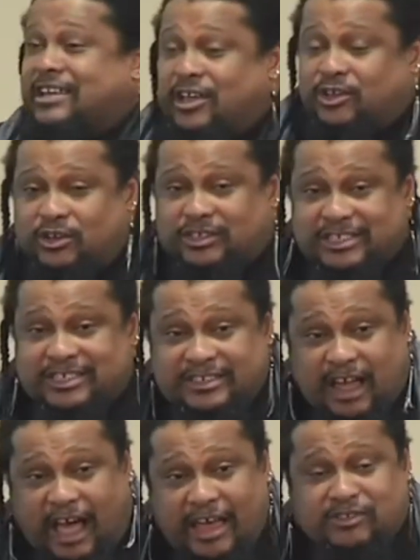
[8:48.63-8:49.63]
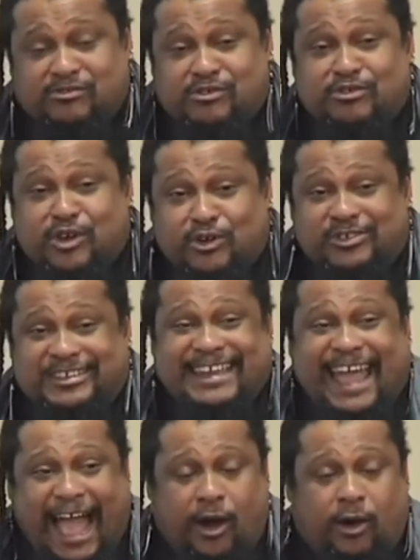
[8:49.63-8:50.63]
your testosterone goes
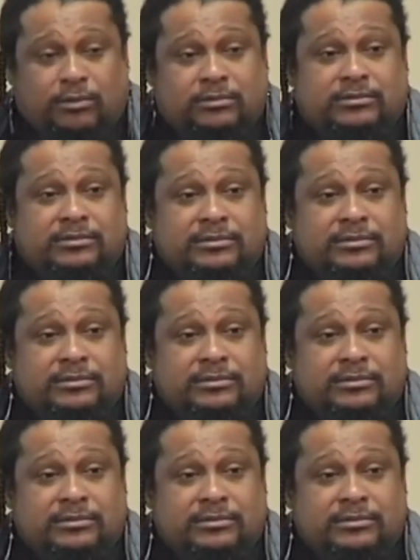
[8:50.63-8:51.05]
down,